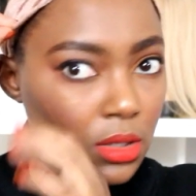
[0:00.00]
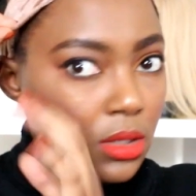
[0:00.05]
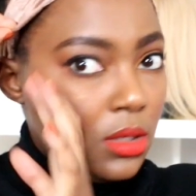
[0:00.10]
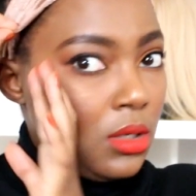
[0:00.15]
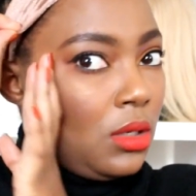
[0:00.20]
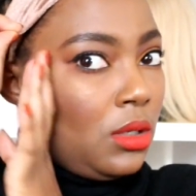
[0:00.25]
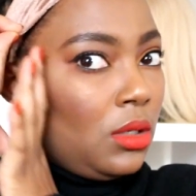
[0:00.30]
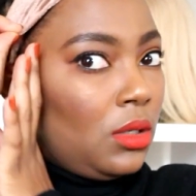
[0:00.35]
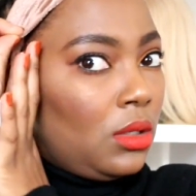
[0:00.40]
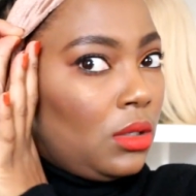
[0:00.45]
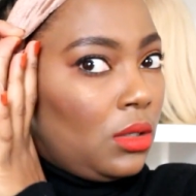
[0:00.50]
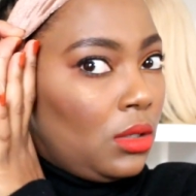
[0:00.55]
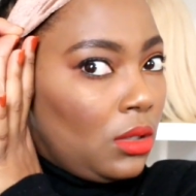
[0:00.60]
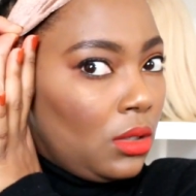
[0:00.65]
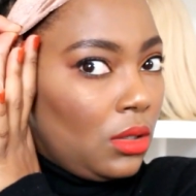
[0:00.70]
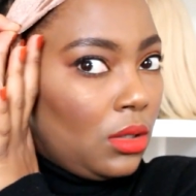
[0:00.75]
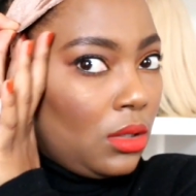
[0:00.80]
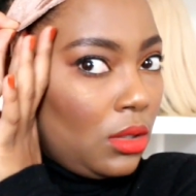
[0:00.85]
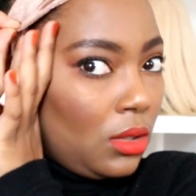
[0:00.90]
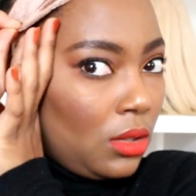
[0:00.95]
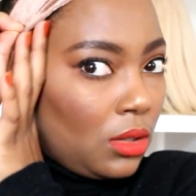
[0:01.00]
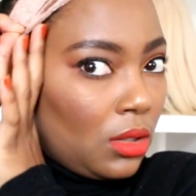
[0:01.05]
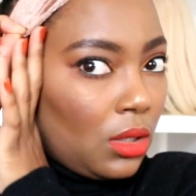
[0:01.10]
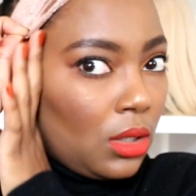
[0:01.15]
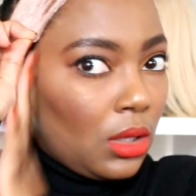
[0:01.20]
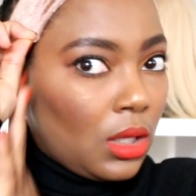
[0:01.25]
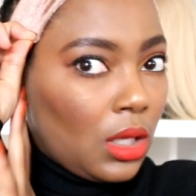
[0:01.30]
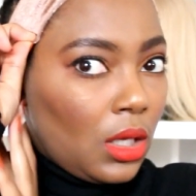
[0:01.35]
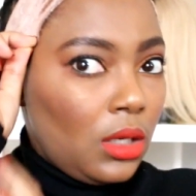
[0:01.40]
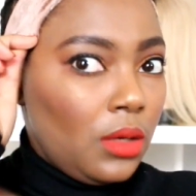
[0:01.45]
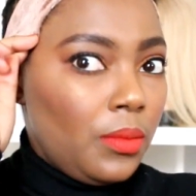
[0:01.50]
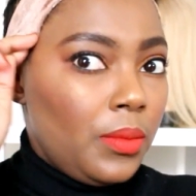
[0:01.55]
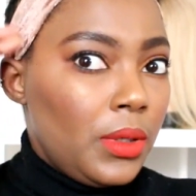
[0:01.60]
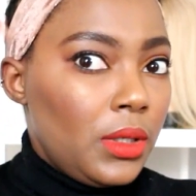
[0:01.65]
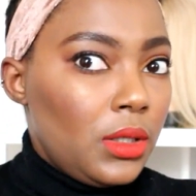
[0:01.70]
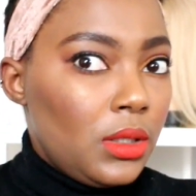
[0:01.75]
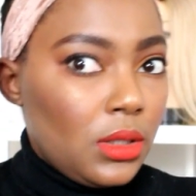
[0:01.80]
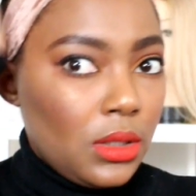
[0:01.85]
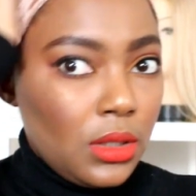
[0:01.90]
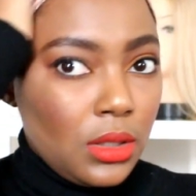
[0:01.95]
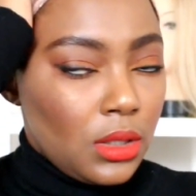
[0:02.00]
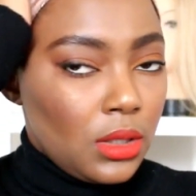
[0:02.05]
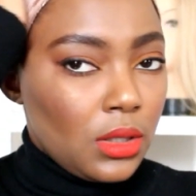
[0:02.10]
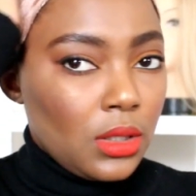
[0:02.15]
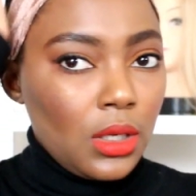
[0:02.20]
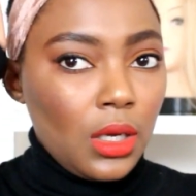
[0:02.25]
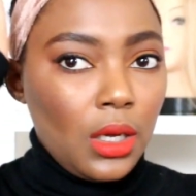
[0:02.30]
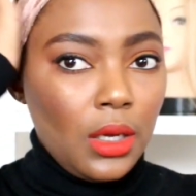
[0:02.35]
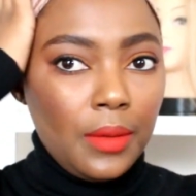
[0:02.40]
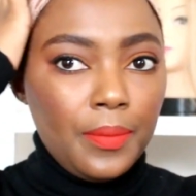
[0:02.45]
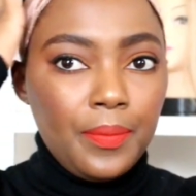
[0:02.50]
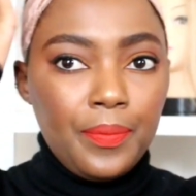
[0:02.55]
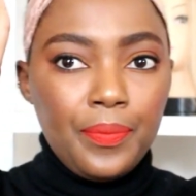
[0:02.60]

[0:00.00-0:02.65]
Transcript: and in like that a bit. Okay.